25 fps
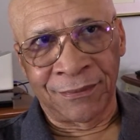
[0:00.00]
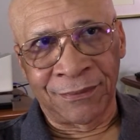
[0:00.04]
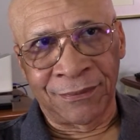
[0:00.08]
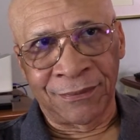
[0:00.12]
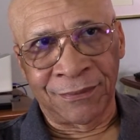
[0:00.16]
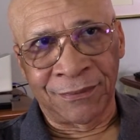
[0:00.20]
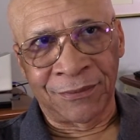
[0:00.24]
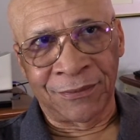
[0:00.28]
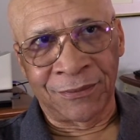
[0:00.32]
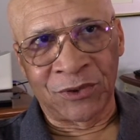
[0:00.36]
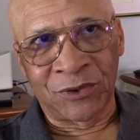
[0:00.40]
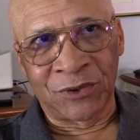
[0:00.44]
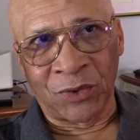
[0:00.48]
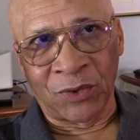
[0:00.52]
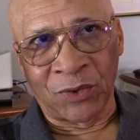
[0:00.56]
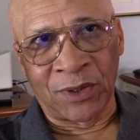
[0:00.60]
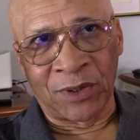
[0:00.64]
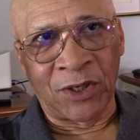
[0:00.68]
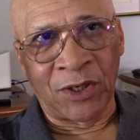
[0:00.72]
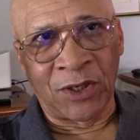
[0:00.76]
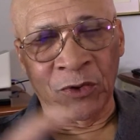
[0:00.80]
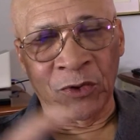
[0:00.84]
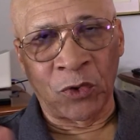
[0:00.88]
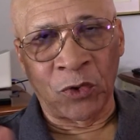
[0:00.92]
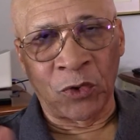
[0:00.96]
So they're
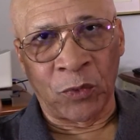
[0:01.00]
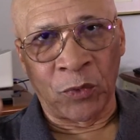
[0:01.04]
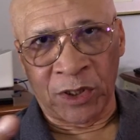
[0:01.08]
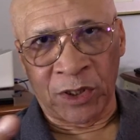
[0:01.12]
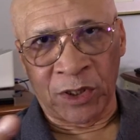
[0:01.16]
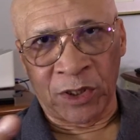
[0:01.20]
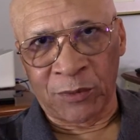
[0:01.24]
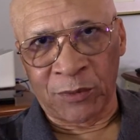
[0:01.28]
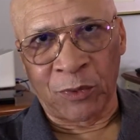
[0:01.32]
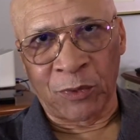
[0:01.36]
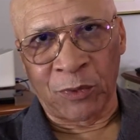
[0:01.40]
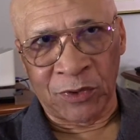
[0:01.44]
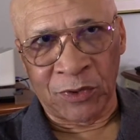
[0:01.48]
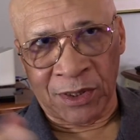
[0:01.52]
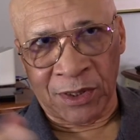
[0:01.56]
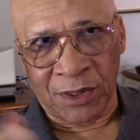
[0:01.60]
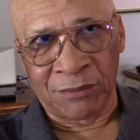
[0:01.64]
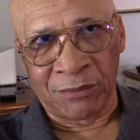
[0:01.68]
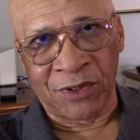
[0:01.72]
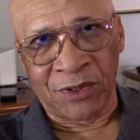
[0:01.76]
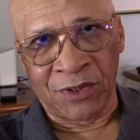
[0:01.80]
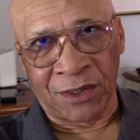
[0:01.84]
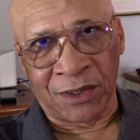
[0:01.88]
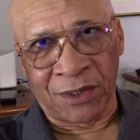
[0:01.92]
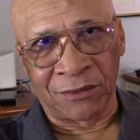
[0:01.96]
not going to expose
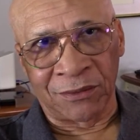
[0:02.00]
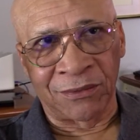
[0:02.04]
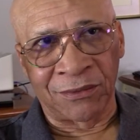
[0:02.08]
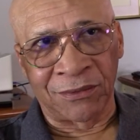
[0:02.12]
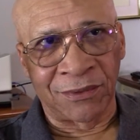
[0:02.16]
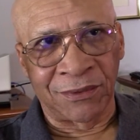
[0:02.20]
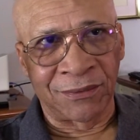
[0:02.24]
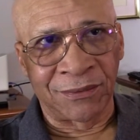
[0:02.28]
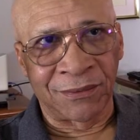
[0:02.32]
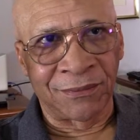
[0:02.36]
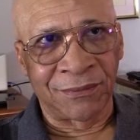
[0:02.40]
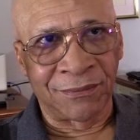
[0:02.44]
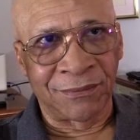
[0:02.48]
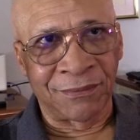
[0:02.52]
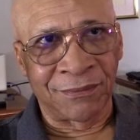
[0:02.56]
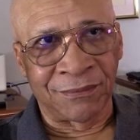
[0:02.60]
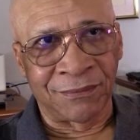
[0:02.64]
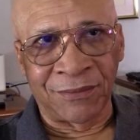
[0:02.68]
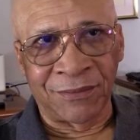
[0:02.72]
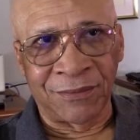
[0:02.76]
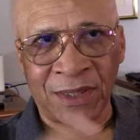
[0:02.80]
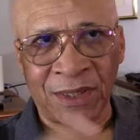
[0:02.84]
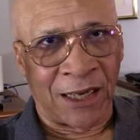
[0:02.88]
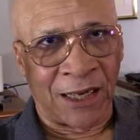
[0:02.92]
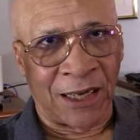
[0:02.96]
themselves.
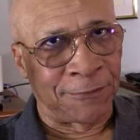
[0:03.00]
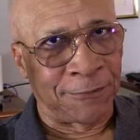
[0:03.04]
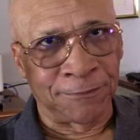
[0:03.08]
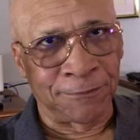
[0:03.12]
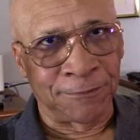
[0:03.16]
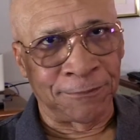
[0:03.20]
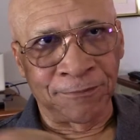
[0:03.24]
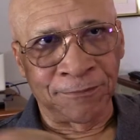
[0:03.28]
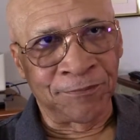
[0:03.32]
Yeah.